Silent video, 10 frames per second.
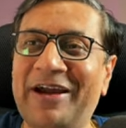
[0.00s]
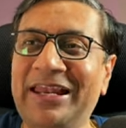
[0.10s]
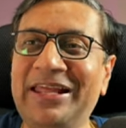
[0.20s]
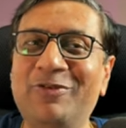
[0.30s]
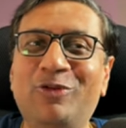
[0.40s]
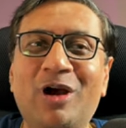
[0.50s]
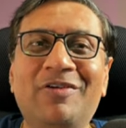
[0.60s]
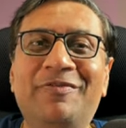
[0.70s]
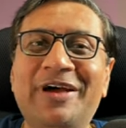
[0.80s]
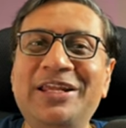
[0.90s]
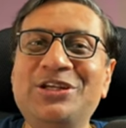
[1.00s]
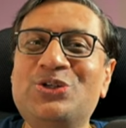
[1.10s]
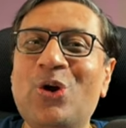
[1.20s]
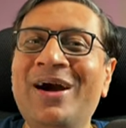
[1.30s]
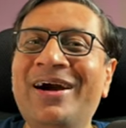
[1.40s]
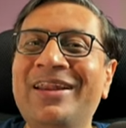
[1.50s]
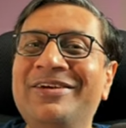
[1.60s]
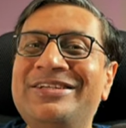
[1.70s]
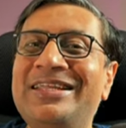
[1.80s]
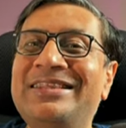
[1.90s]
Finally, if you have a very strong
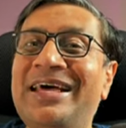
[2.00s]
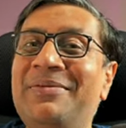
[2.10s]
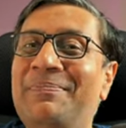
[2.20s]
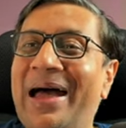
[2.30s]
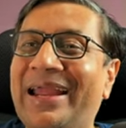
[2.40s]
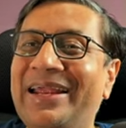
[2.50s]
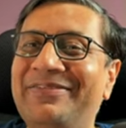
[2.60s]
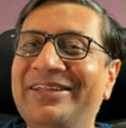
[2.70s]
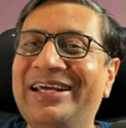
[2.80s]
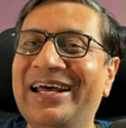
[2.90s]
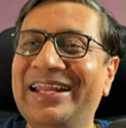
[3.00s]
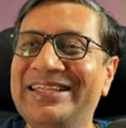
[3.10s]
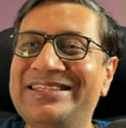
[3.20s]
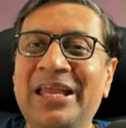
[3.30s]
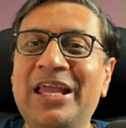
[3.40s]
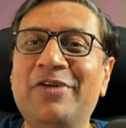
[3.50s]
conviction, then back it with courage.